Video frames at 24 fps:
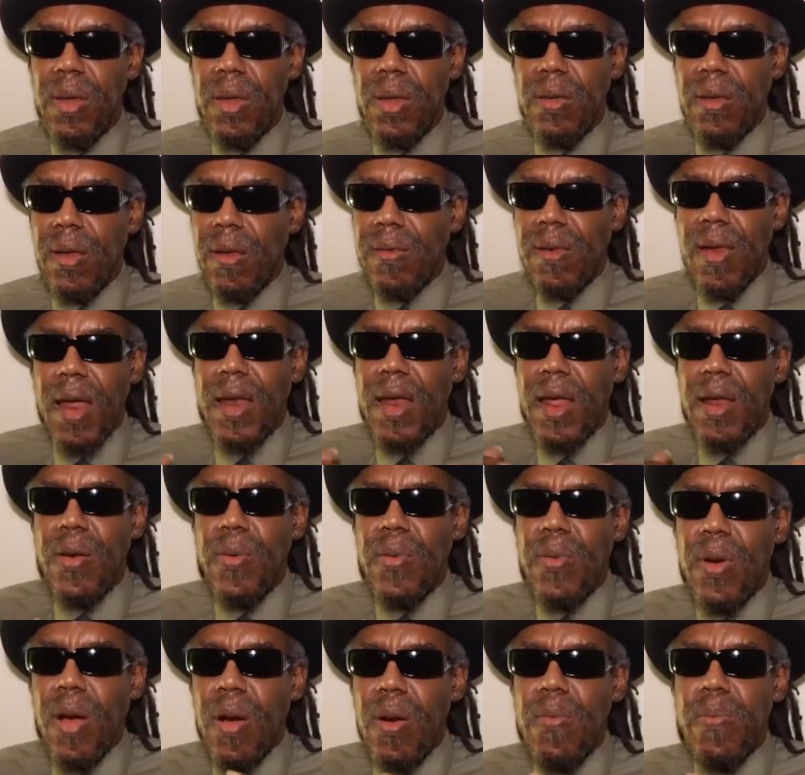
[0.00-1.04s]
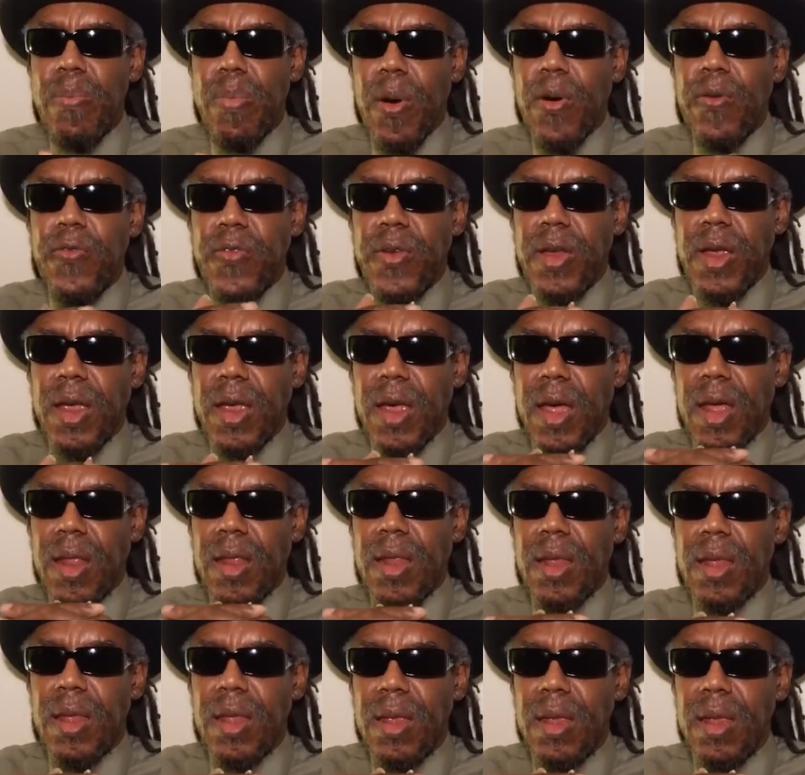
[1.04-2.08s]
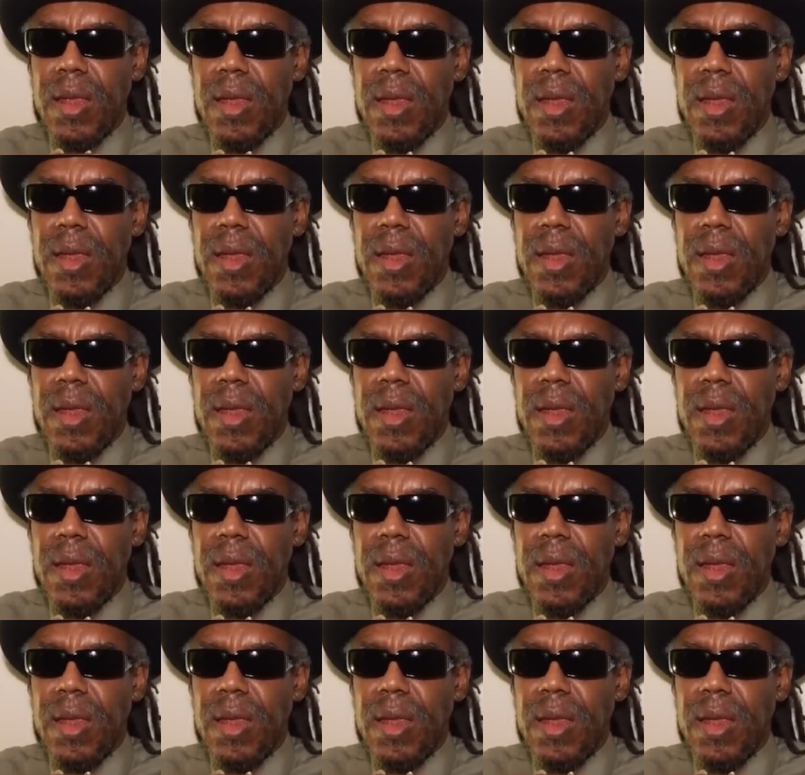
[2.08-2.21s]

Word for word: Sometimes they don't go both together.